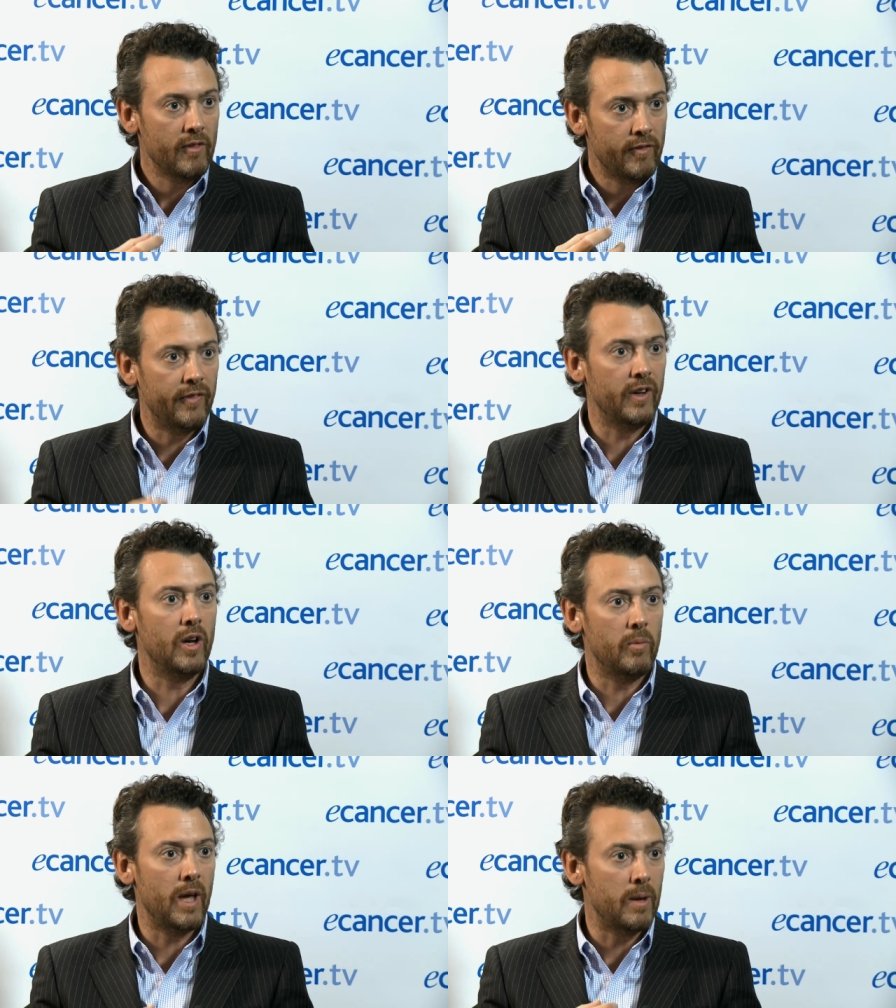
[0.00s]

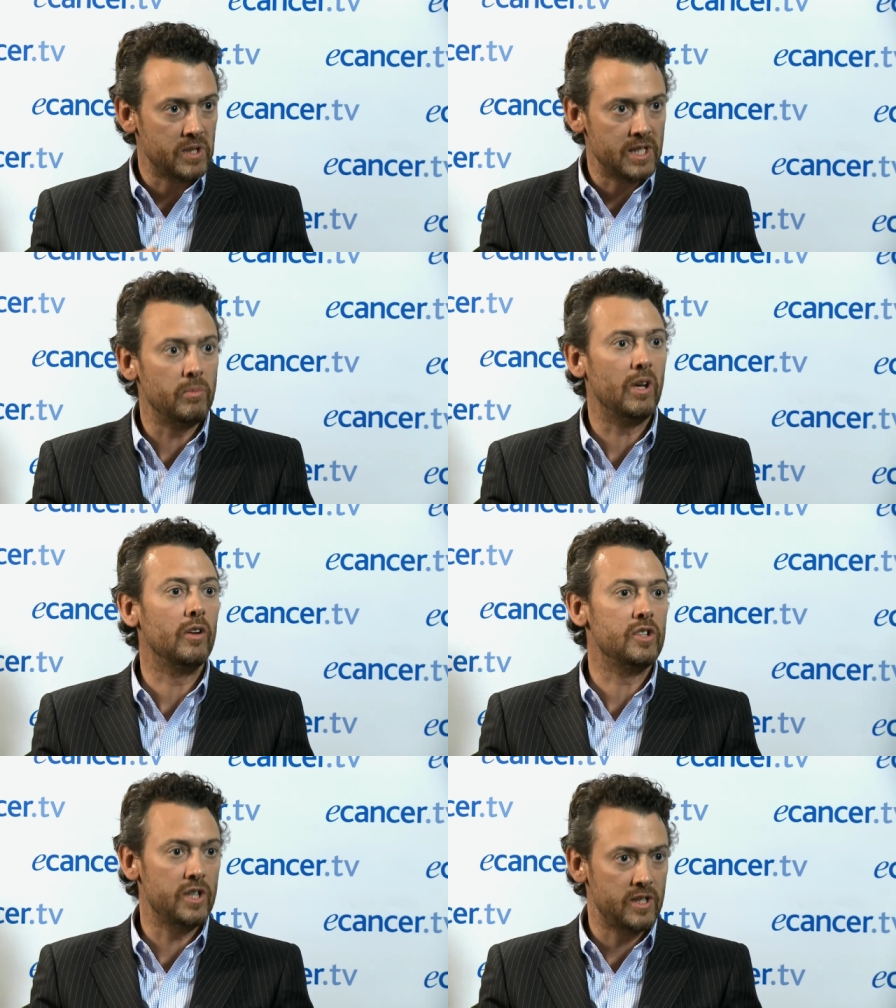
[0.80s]
firm
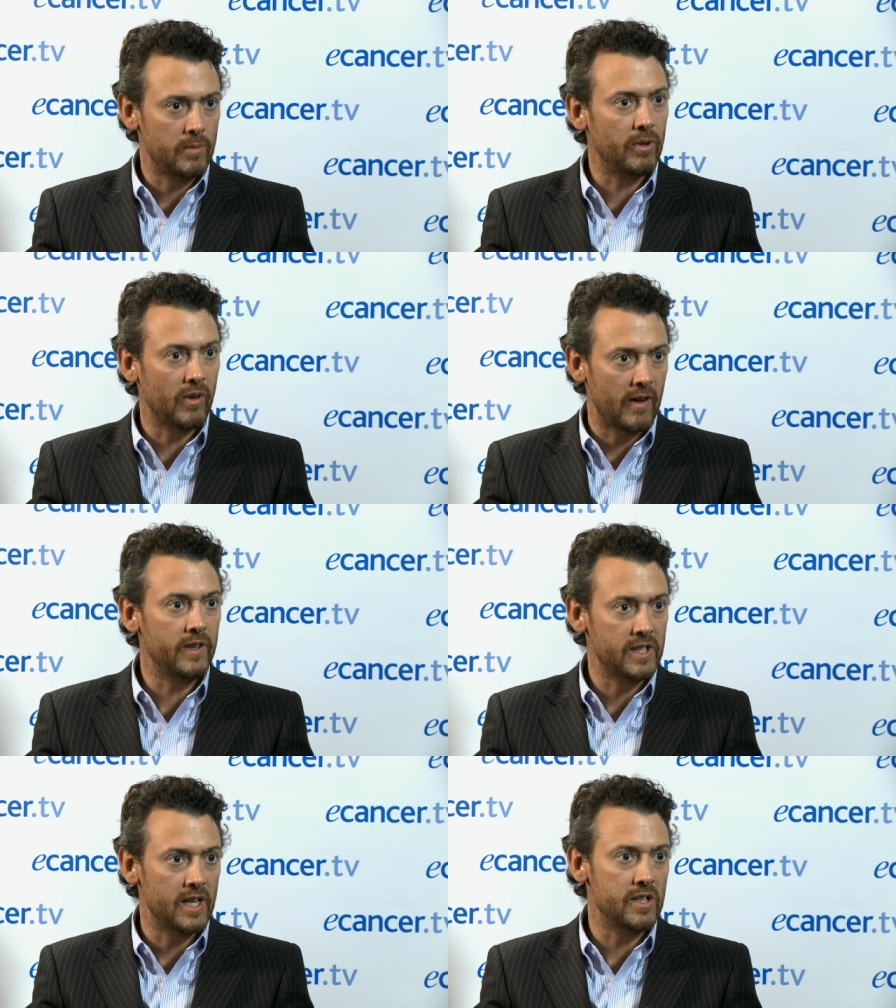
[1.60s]
epidemiology and demographic
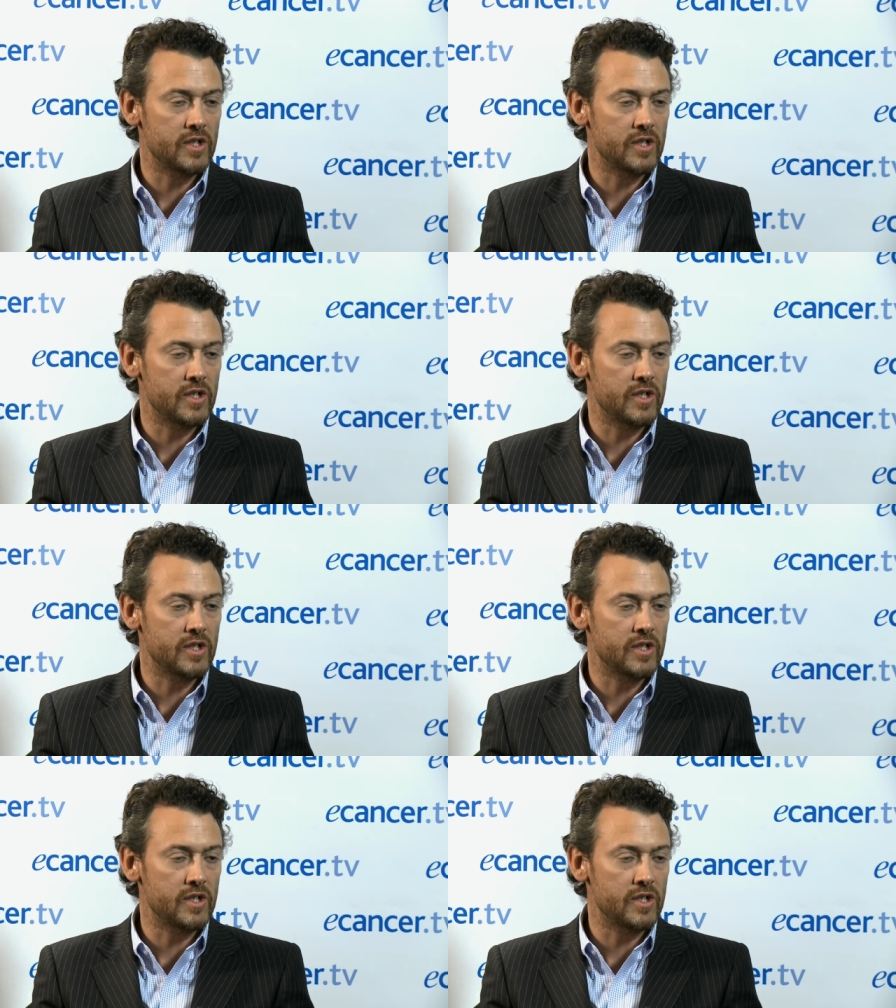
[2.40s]
data.